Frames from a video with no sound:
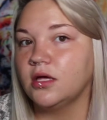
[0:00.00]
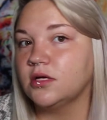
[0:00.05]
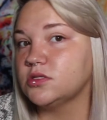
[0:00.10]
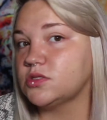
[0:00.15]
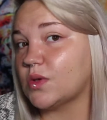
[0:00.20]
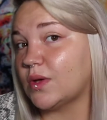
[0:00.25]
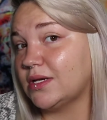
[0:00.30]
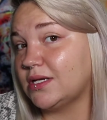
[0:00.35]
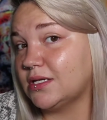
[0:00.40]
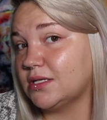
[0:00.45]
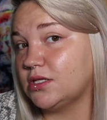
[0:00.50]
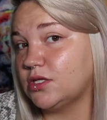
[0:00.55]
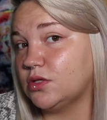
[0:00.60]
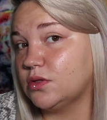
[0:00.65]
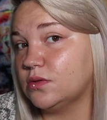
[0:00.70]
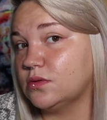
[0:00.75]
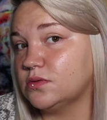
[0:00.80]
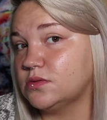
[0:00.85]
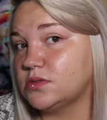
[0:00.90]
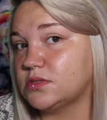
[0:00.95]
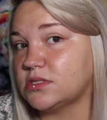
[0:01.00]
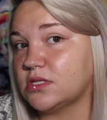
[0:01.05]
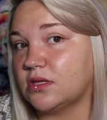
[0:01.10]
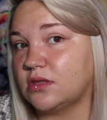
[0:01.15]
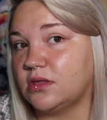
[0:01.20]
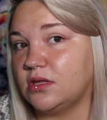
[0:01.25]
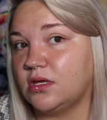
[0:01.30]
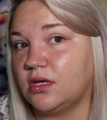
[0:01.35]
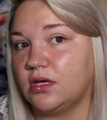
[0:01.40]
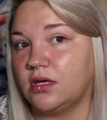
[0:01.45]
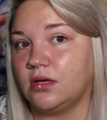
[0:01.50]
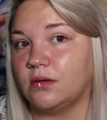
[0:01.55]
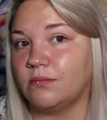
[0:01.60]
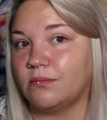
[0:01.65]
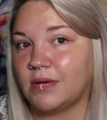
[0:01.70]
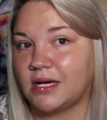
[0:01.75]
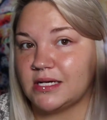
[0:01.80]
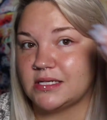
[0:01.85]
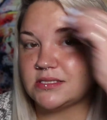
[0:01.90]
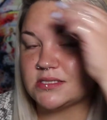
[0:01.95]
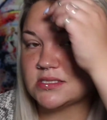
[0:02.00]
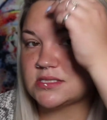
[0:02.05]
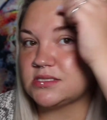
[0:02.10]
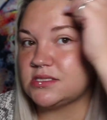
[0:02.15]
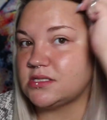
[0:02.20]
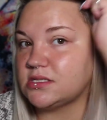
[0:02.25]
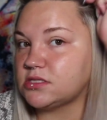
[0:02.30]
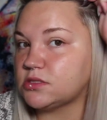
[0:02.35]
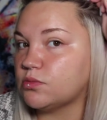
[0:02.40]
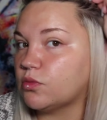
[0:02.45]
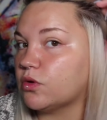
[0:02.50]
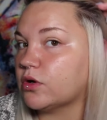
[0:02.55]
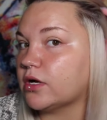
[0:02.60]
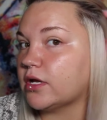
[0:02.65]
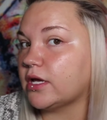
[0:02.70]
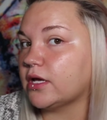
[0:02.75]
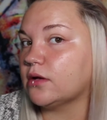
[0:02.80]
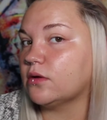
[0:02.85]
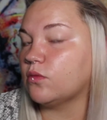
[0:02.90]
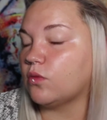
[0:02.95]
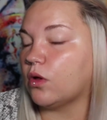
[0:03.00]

So I did use the masks this morning.